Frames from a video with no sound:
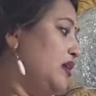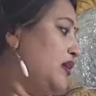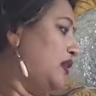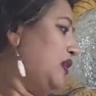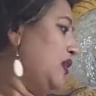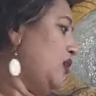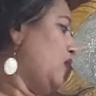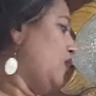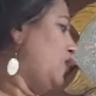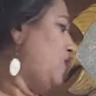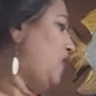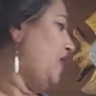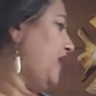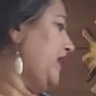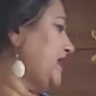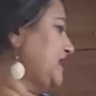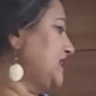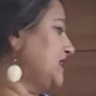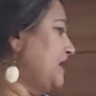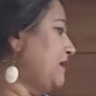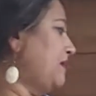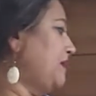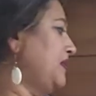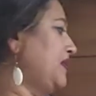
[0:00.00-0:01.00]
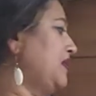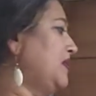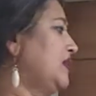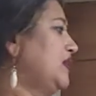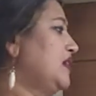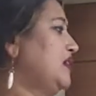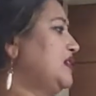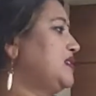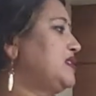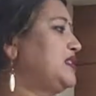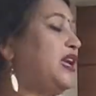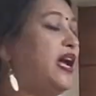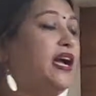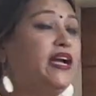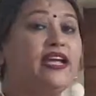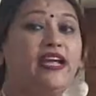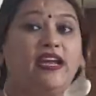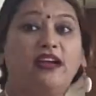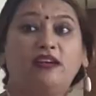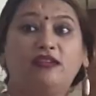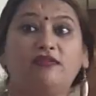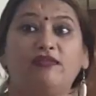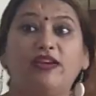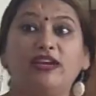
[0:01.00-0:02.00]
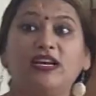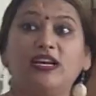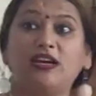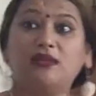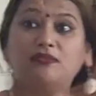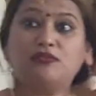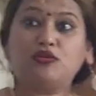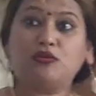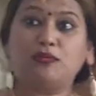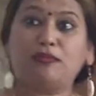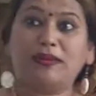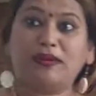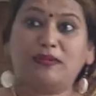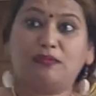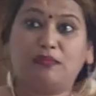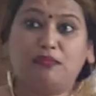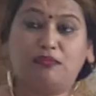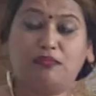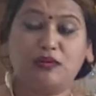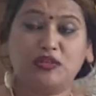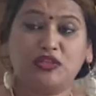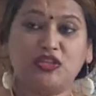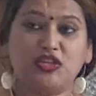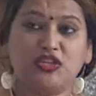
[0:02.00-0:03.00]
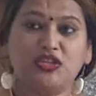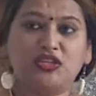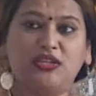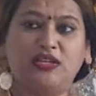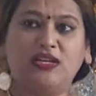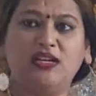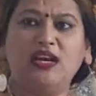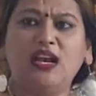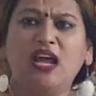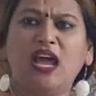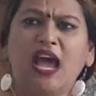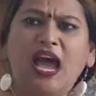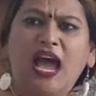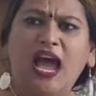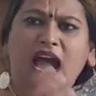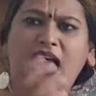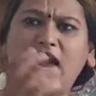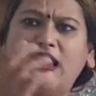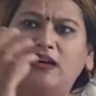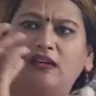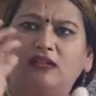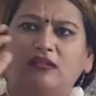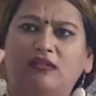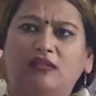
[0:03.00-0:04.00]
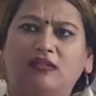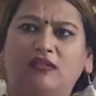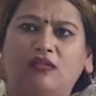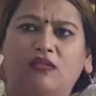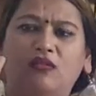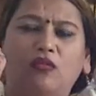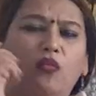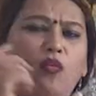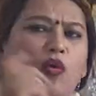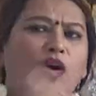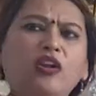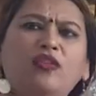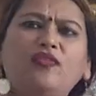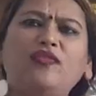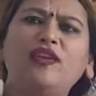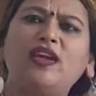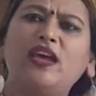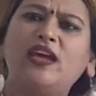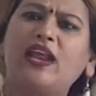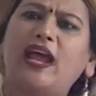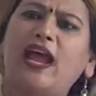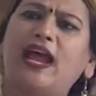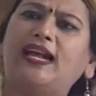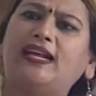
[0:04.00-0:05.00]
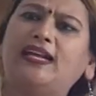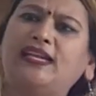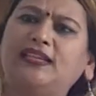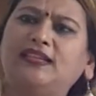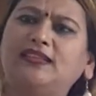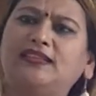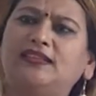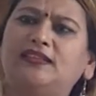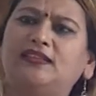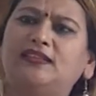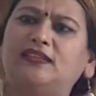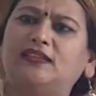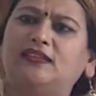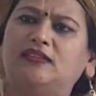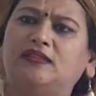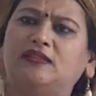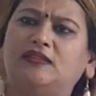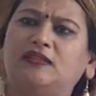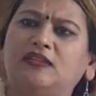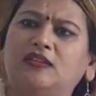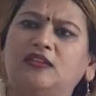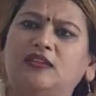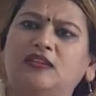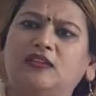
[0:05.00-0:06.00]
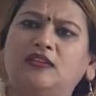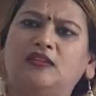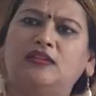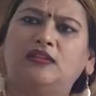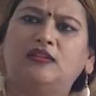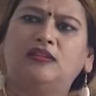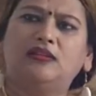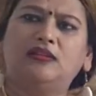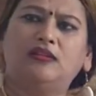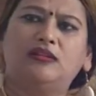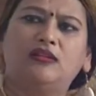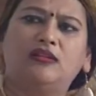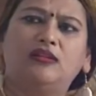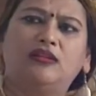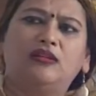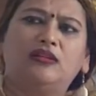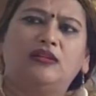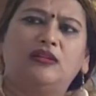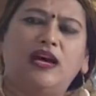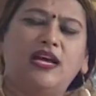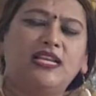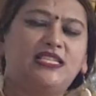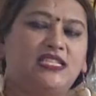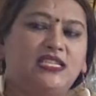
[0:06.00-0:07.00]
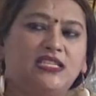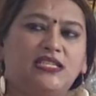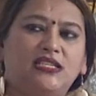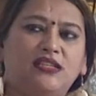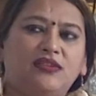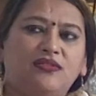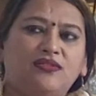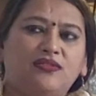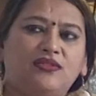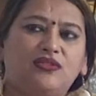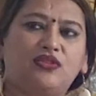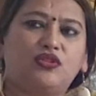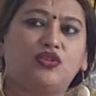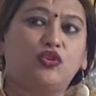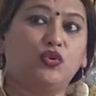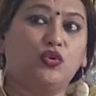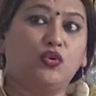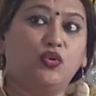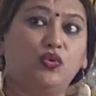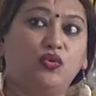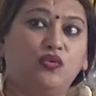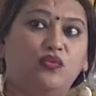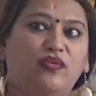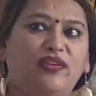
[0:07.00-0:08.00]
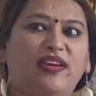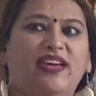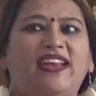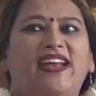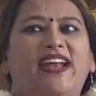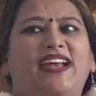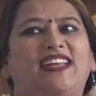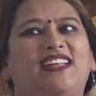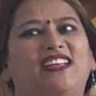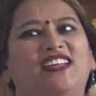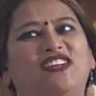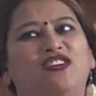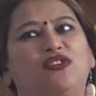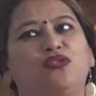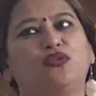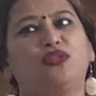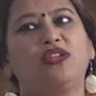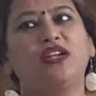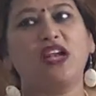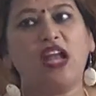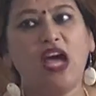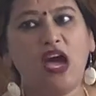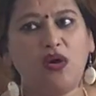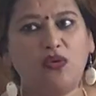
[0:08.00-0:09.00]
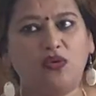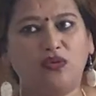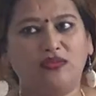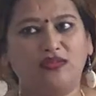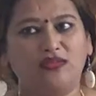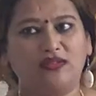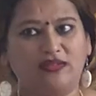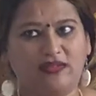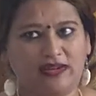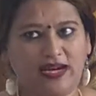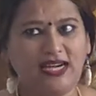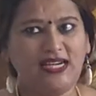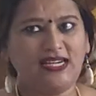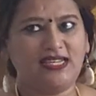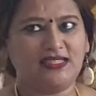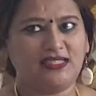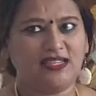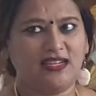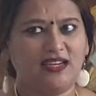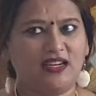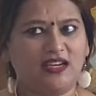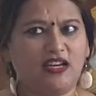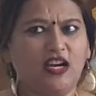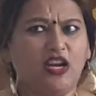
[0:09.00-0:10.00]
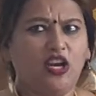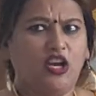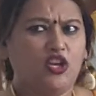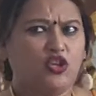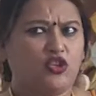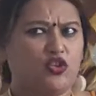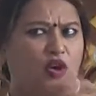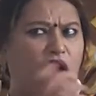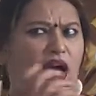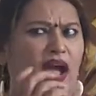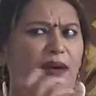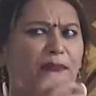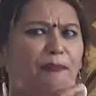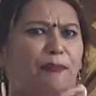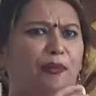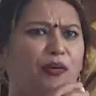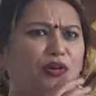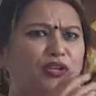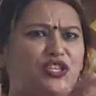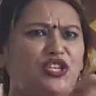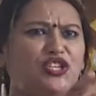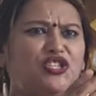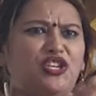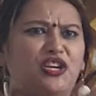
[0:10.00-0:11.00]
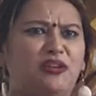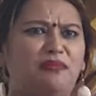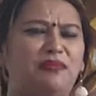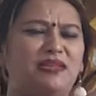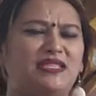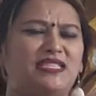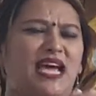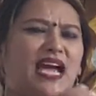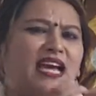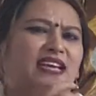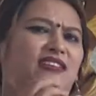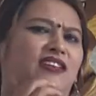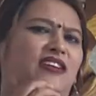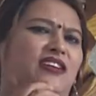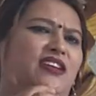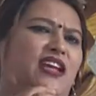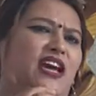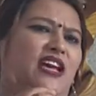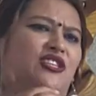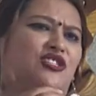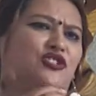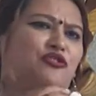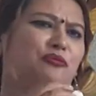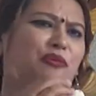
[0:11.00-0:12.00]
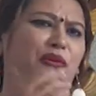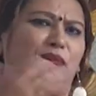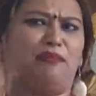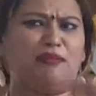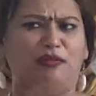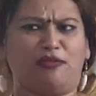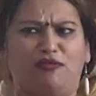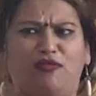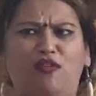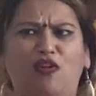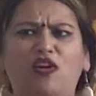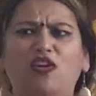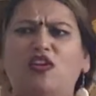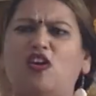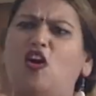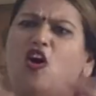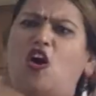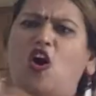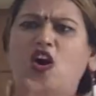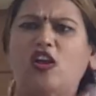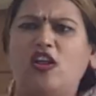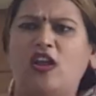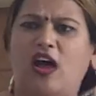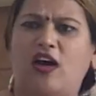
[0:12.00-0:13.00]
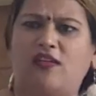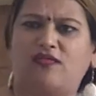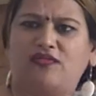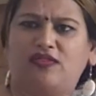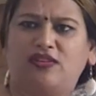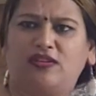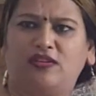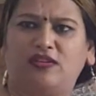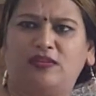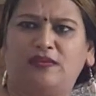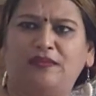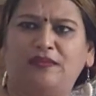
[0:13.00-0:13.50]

Now, for example, see again when it comes to position, what we are adding the adjectives to? We are adding it to the noun, right? Isn't it? So position means either it has to be before or after.